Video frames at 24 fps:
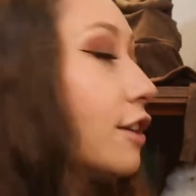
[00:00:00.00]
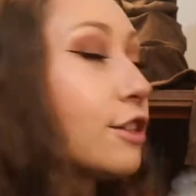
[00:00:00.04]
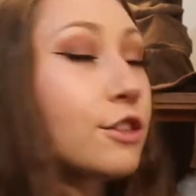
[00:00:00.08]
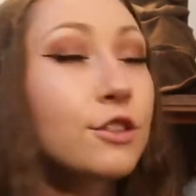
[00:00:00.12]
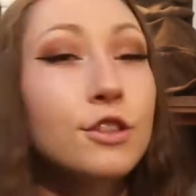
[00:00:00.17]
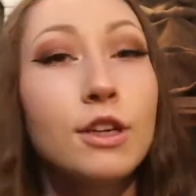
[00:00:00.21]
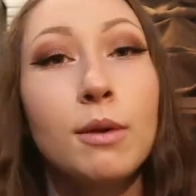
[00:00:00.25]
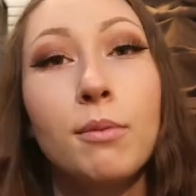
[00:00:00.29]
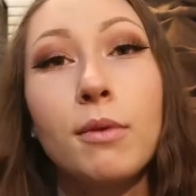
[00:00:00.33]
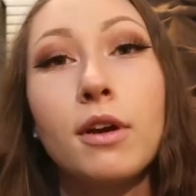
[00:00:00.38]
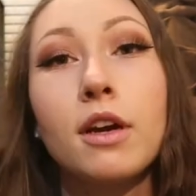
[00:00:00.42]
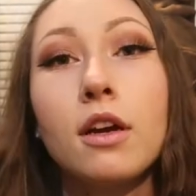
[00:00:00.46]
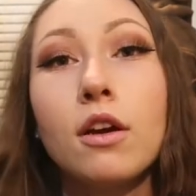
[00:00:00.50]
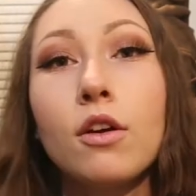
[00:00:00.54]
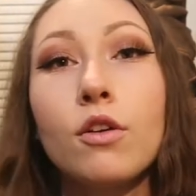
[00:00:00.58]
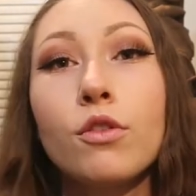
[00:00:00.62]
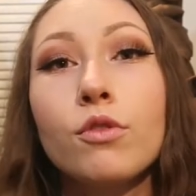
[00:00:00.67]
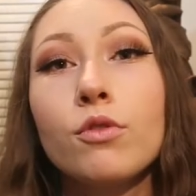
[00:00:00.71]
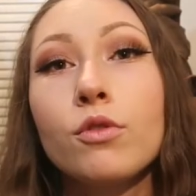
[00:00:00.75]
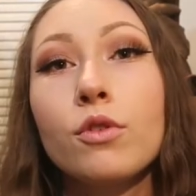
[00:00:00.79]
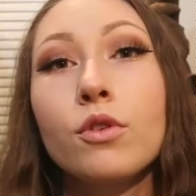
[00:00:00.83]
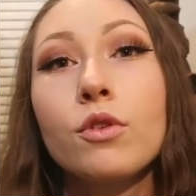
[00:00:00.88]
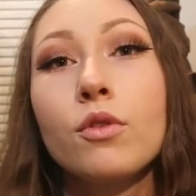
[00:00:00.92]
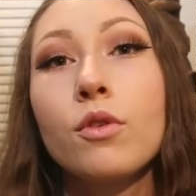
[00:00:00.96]
So I'm going to go
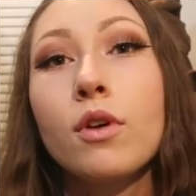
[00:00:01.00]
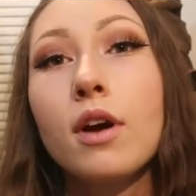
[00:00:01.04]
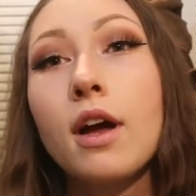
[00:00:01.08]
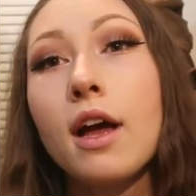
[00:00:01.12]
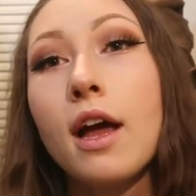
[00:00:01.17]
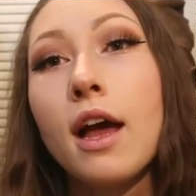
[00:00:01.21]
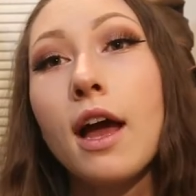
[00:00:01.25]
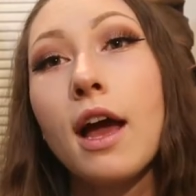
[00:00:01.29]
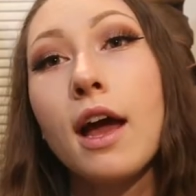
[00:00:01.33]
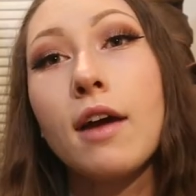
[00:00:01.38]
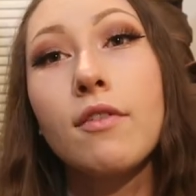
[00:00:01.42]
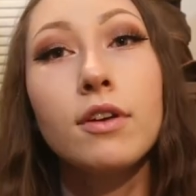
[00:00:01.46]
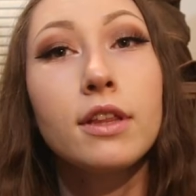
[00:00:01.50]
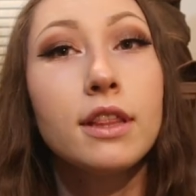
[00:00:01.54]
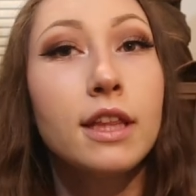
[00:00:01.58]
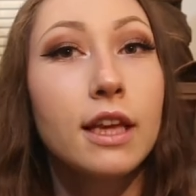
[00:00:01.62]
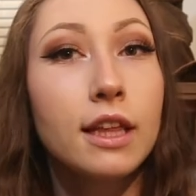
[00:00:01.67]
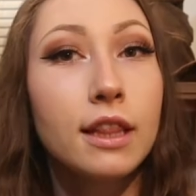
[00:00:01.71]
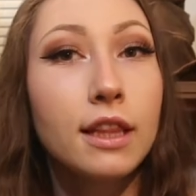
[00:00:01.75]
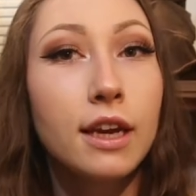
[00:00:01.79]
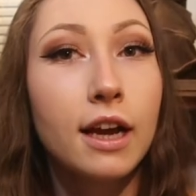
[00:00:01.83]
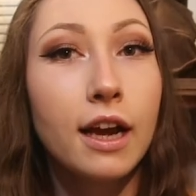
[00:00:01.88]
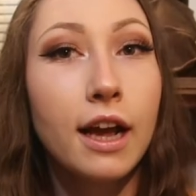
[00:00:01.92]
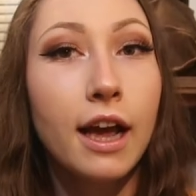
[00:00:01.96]
through
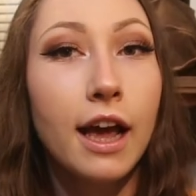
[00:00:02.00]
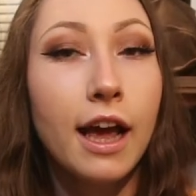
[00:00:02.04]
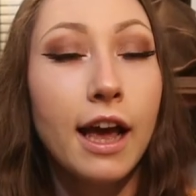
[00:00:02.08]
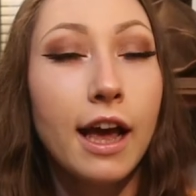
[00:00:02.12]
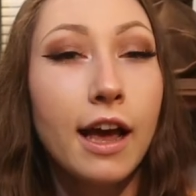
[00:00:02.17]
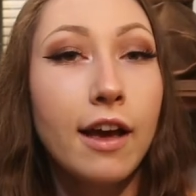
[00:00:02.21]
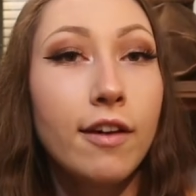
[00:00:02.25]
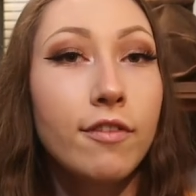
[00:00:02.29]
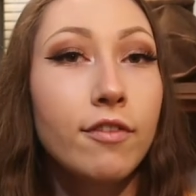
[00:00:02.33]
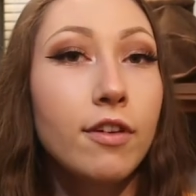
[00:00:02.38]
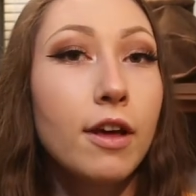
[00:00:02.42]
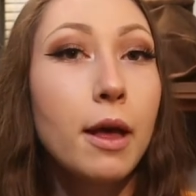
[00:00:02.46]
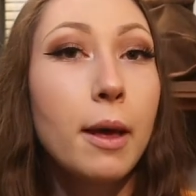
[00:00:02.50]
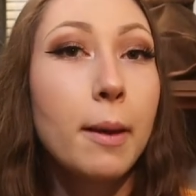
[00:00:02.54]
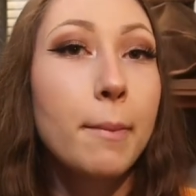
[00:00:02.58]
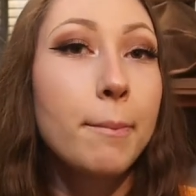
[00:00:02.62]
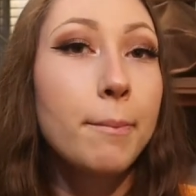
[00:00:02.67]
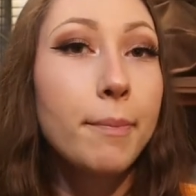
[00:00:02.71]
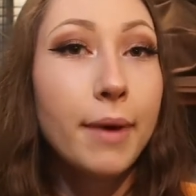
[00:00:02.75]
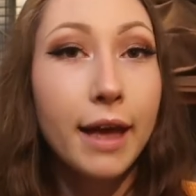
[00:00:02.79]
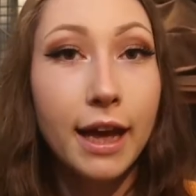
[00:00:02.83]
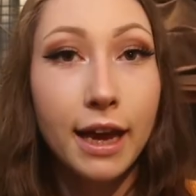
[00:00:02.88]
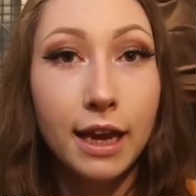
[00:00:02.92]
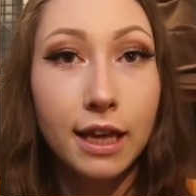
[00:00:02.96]
everything that I have
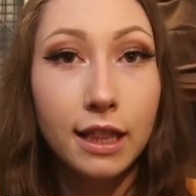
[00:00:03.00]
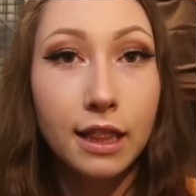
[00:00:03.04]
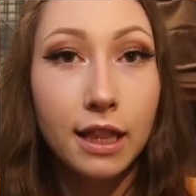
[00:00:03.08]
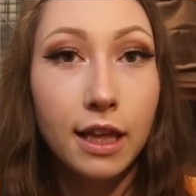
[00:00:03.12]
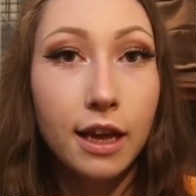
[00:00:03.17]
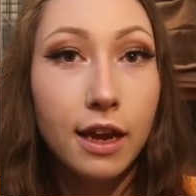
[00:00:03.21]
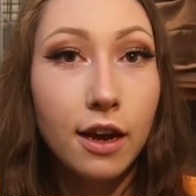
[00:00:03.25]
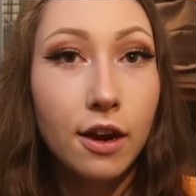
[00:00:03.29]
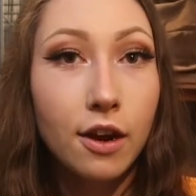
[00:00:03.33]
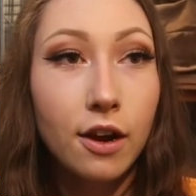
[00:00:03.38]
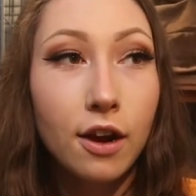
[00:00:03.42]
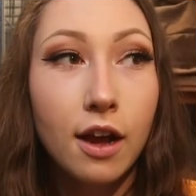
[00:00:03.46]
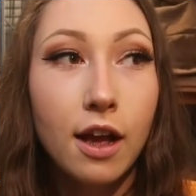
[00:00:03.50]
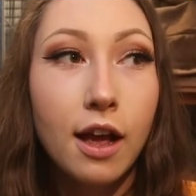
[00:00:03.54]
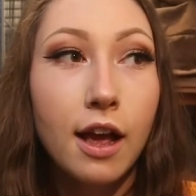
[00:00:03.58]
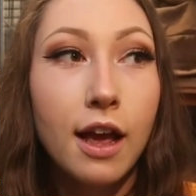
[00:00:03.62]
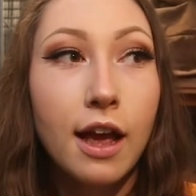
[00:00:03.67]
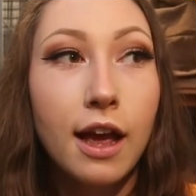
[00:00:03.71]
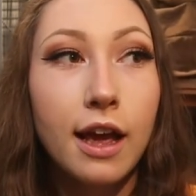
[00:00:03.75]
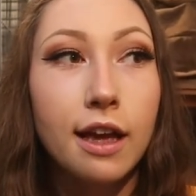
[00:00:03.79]
back there,